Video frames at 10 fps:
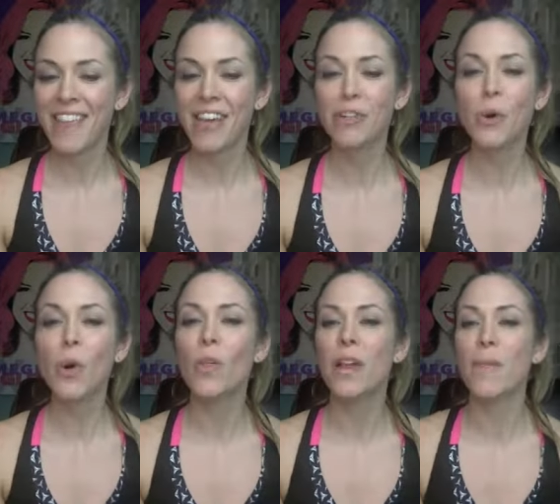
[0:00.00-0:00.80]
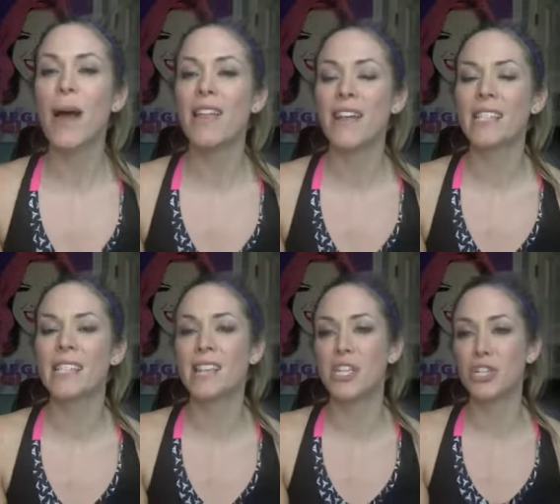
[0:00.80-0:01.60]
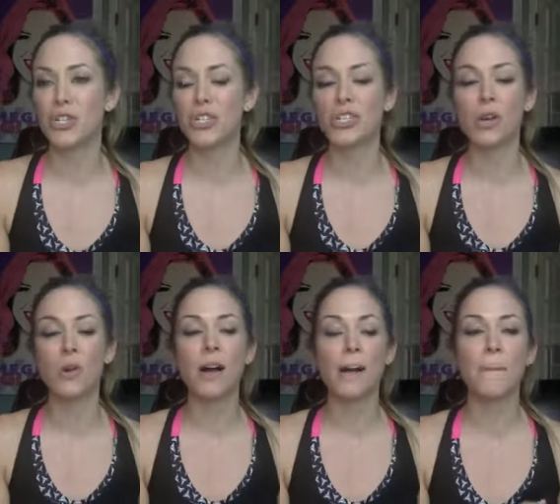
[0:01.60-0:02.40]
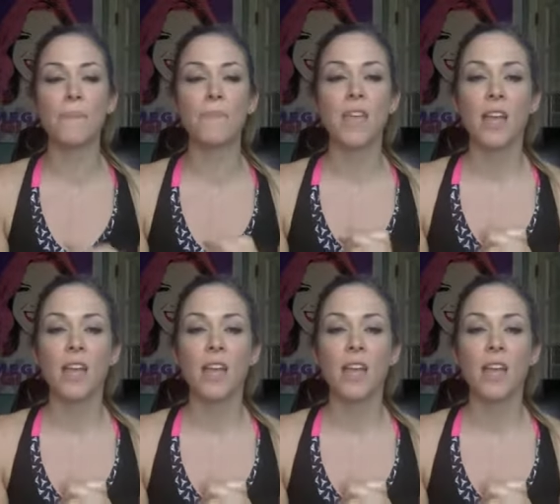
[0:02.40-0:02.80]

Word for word: they don't do a whole lot about it that's intentional. So um,